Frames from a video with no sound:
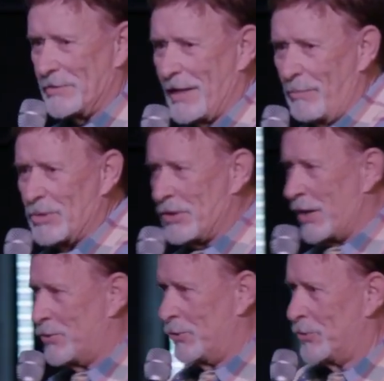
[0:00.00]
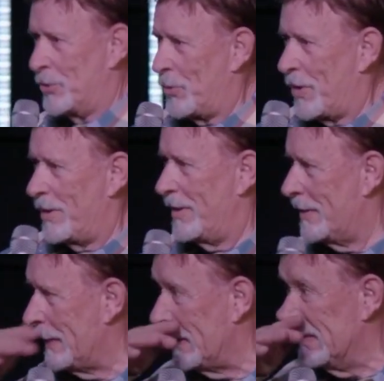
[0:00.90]
Can we stay true to the word?
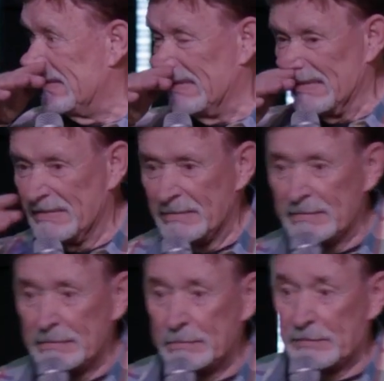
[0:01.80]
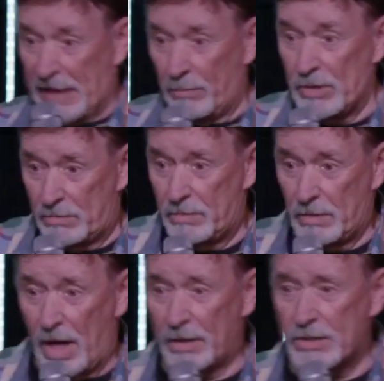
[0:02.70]
Can we,
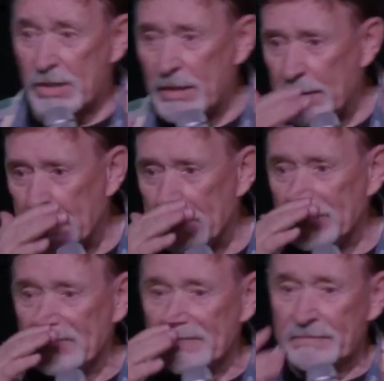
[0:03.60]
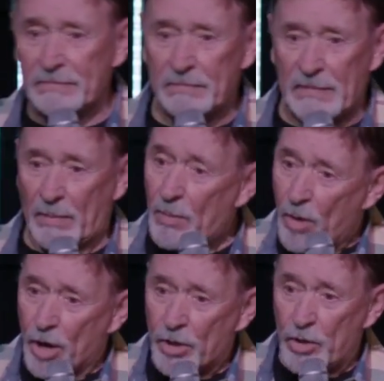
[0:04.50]
honestly? I'm a
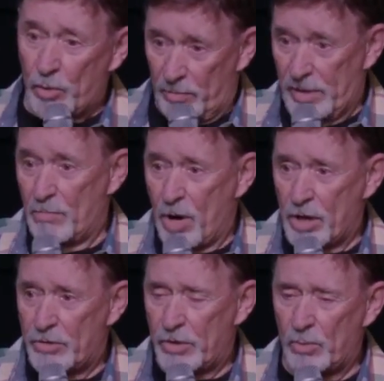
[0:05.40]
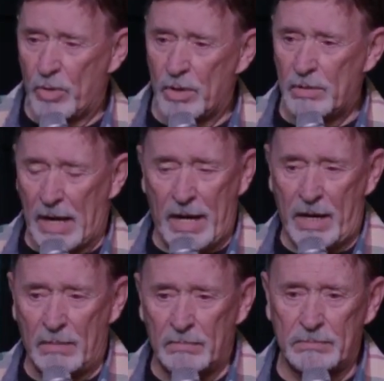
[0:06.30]
martyr. You want to be a martyr to the word? I
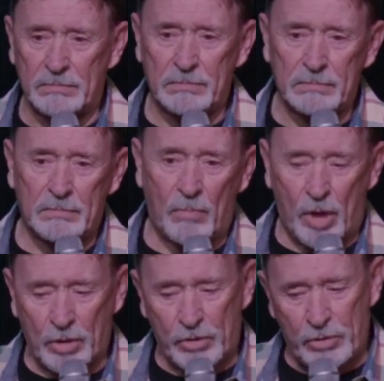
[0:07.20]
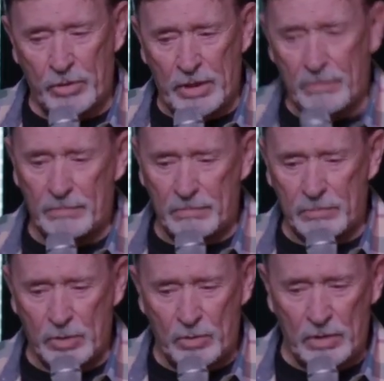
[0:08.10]
am. Martyr to him,
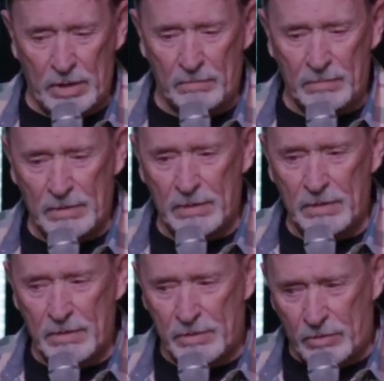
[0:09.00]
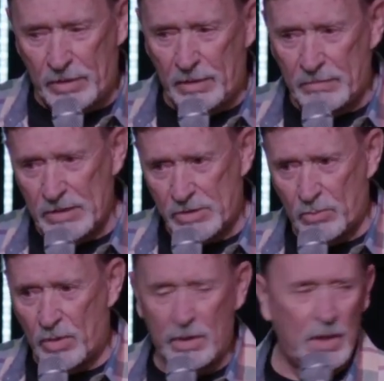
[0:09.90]
to him, to him. He's the
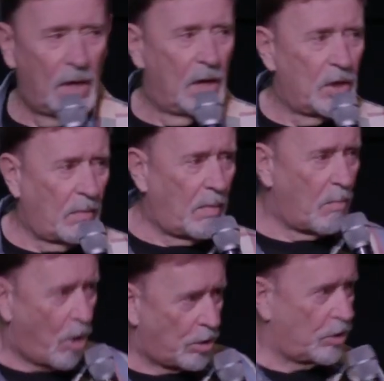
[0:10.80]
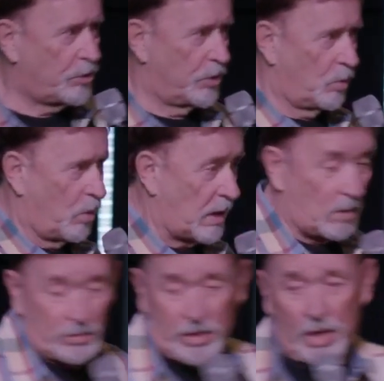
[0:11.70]
word. I'm a martyr to the word. I
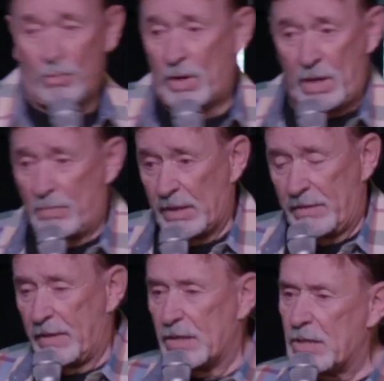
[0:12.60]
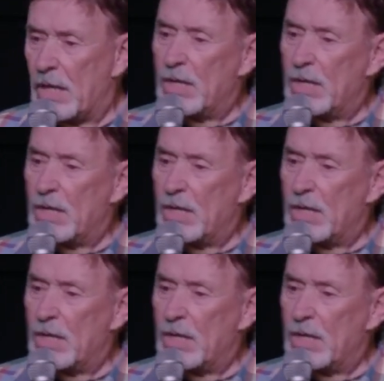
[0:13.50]
don't care what anybody thinks.